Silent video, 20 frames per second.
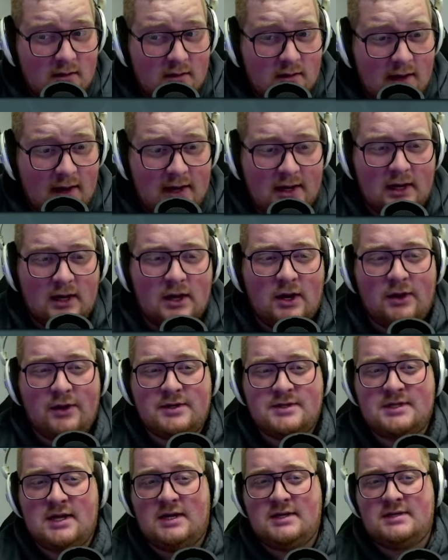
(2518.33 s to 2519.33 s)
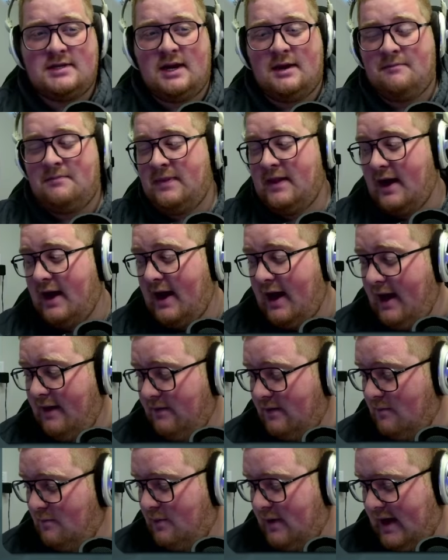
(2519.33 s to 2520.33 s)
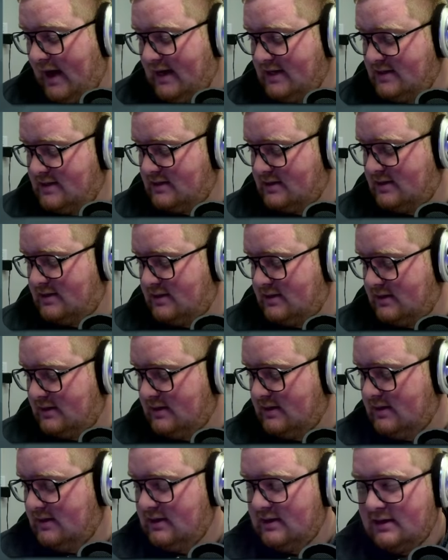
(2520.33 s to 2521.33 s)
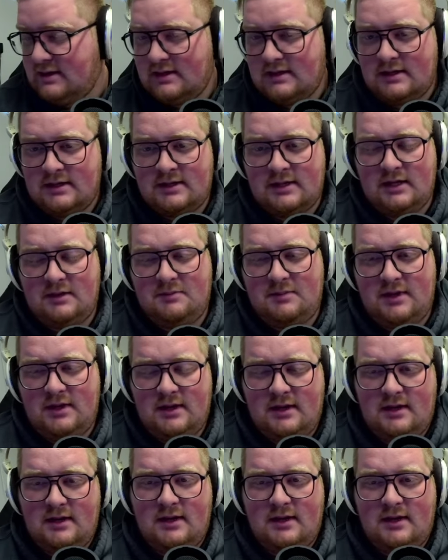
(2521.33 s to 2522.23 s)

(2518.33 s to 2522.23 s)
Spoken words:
$80 that time. Not the best. Could have been